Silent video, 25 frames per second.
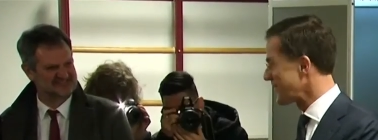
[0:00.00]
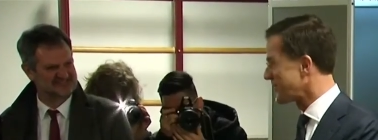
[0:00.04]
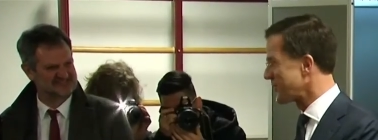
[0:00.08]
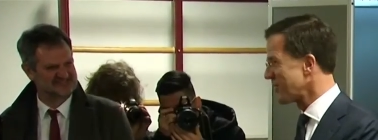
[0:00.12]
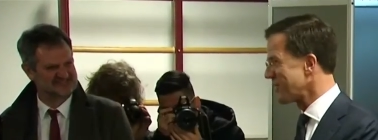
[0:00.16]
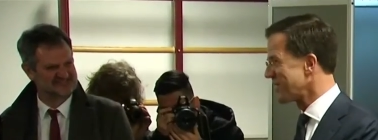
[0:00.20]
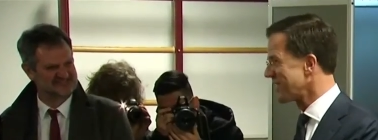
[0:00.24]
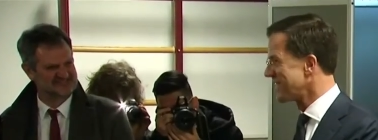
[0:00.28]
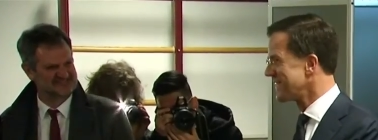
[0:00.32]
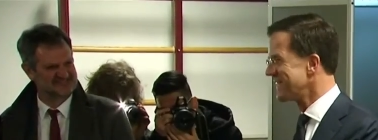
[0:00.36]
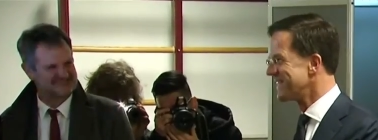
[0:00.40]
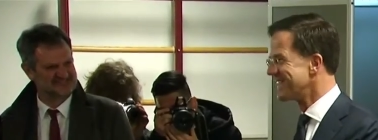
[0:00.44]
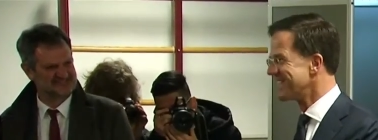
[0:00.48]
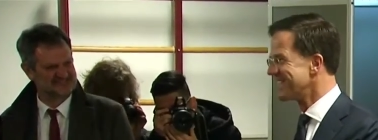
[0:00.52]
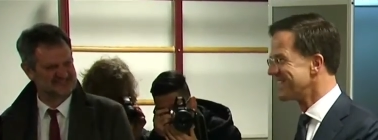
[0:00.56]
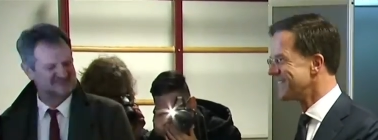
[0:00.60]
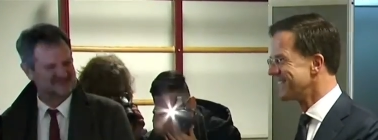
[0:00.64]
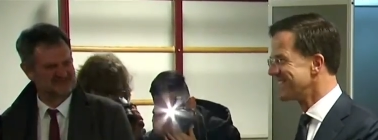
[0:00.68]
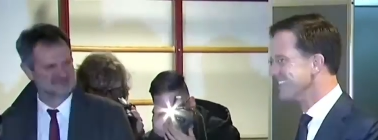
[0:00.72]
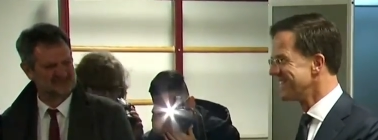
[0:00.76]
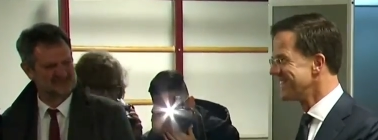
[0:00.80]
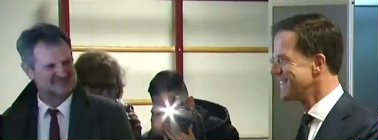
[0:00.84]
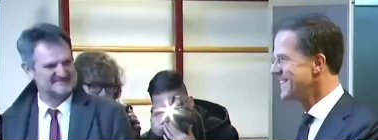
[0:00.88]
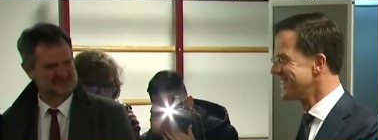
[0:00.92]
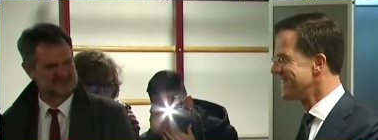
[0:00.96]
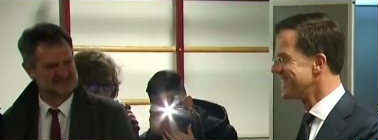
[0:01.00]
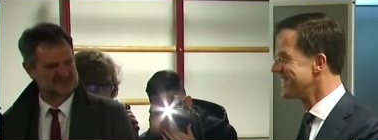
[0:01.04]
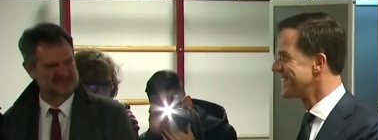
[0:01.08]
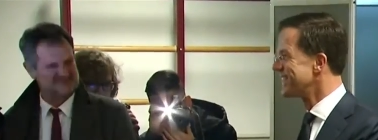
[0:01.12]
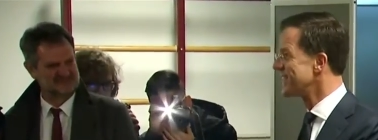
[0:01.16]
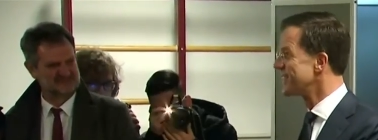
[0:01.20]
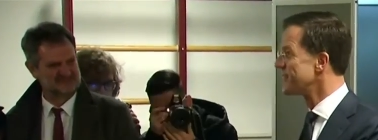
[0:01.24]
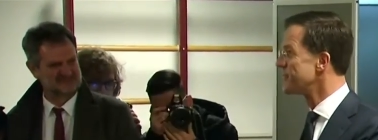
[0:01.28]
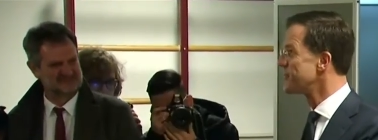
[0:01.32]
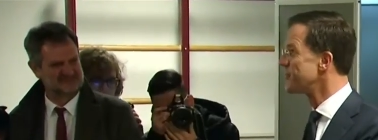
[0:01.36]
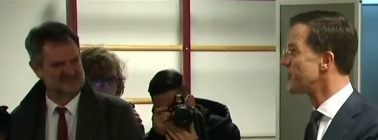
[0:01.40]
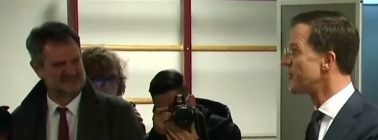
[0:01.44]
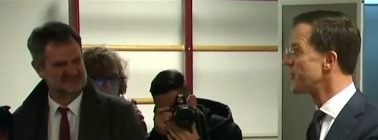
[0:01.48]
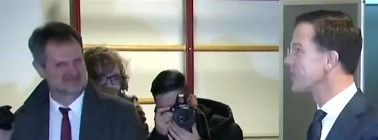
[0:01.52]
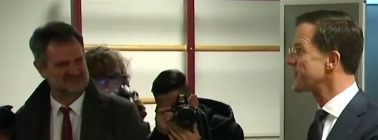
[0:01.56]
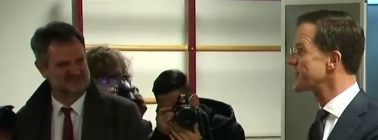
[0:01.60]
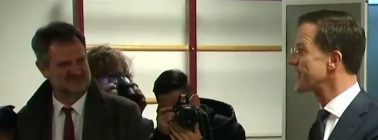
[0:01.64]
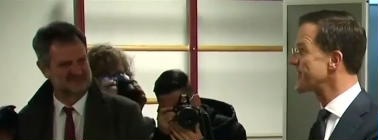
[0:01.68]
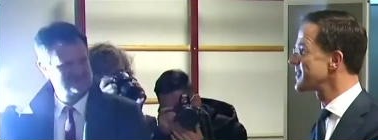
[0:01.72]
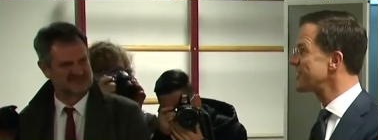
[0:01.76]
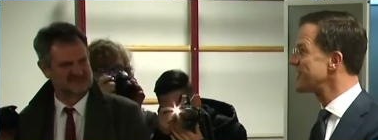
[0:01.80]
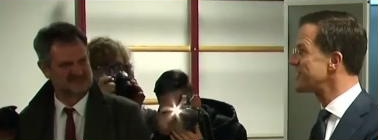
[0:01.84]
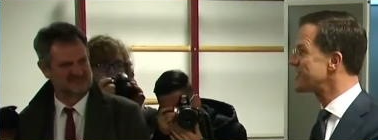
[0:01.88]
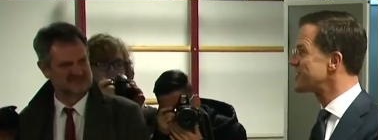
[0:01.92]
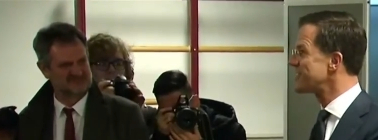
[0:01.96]
Speaker 1: that there's something like a European public
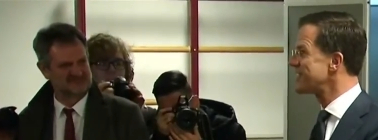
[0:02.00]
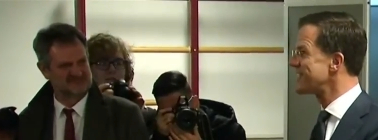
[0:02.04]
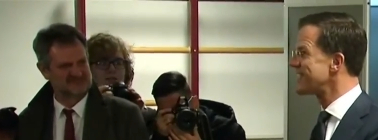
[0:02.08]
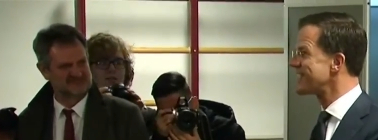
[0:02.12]
audience,